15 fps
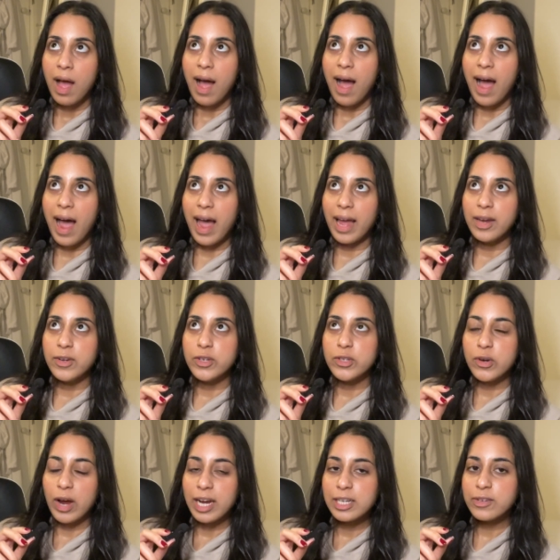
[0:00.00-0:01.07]
and
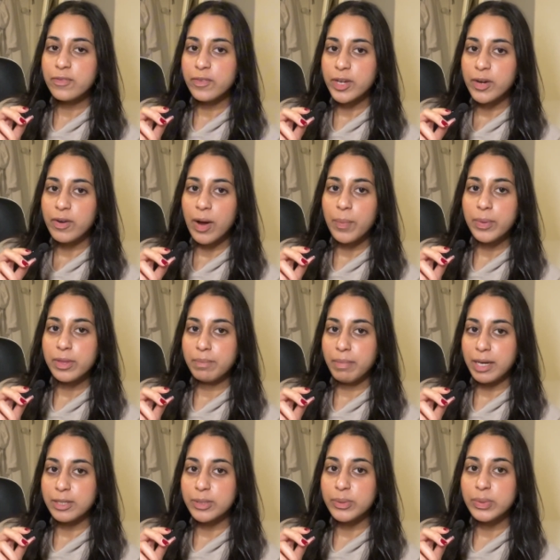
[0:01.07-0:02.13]
trying to figure out what the
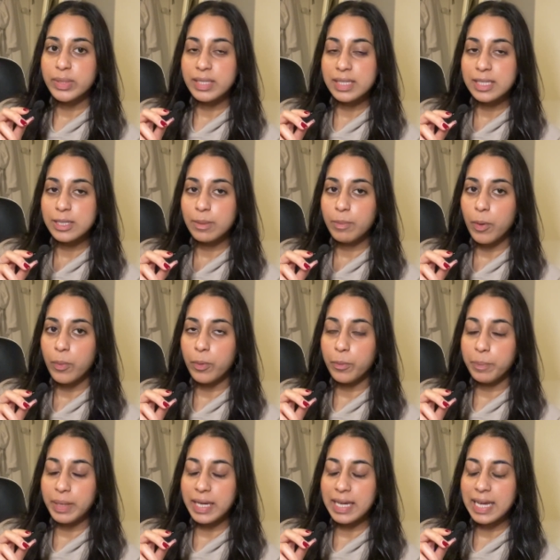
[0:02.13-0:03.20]
magical system will
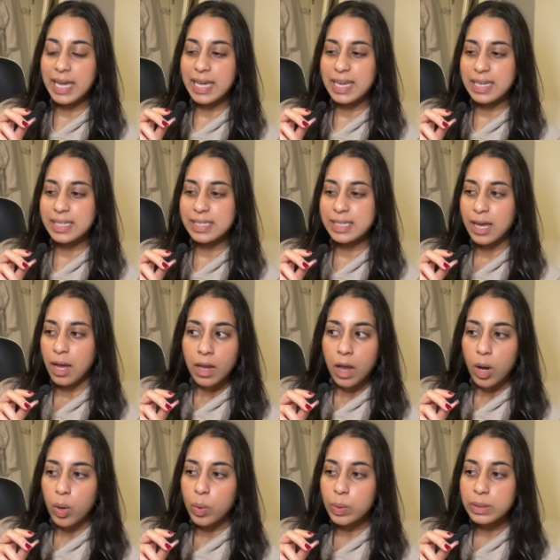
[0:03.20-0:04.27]
be is
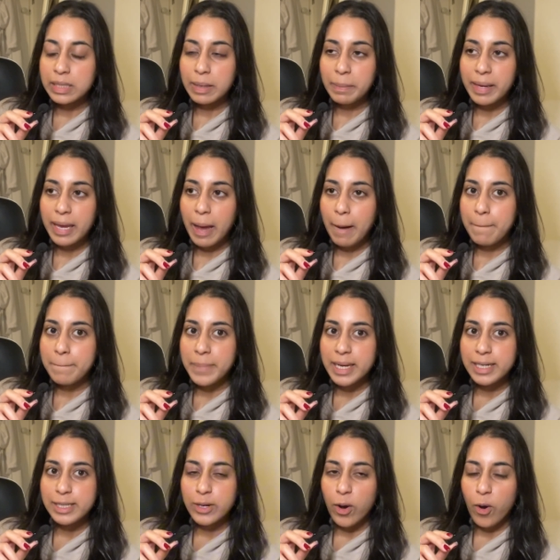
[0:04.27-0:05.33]
causing me a
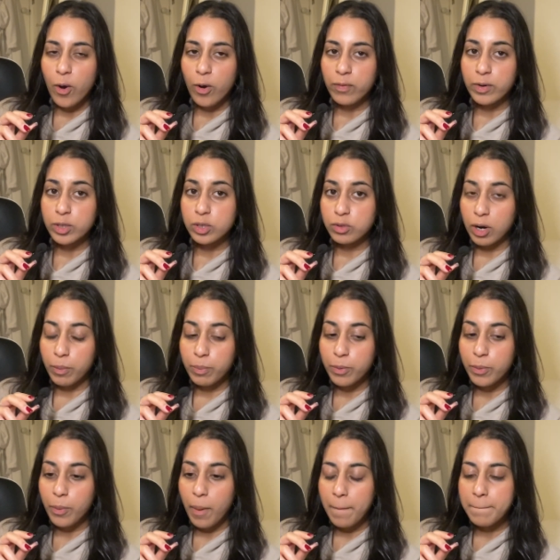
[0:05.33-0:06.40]
bit of
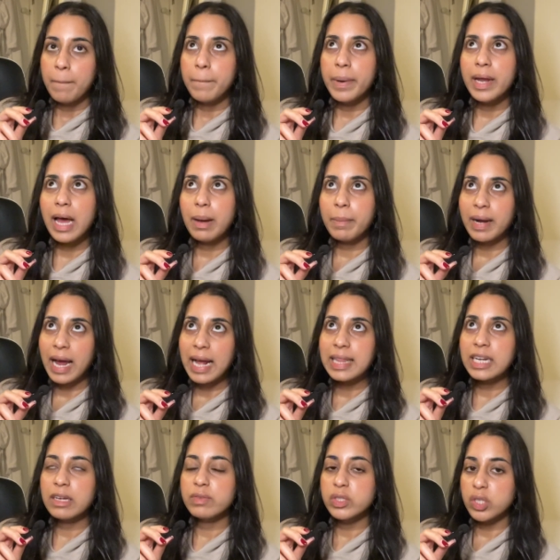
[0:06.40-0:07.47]
trouble, but I'm glad
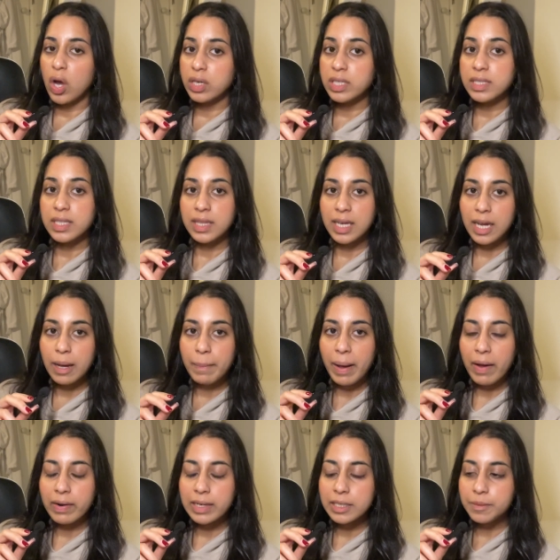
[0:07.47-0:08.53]
that I've started to think
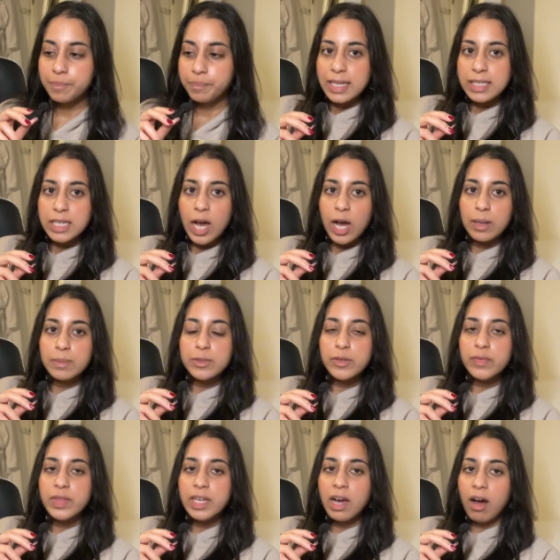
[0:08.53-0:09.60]
about it. In terms of
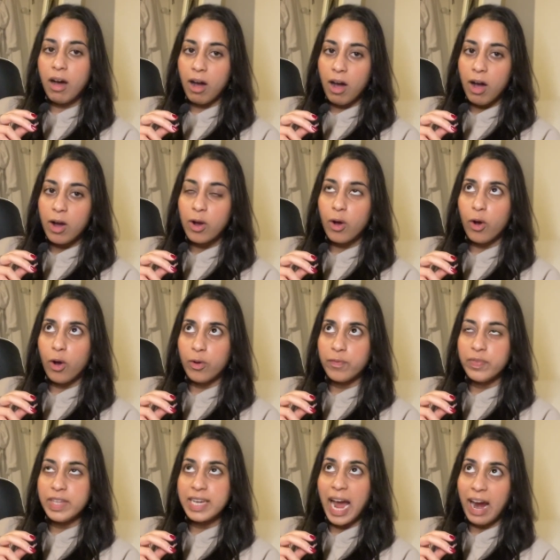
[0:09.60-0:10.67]
the arc of
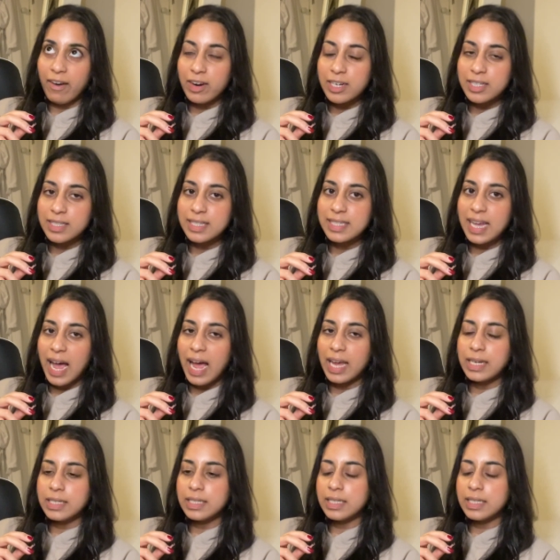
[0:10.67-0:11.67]
the characters and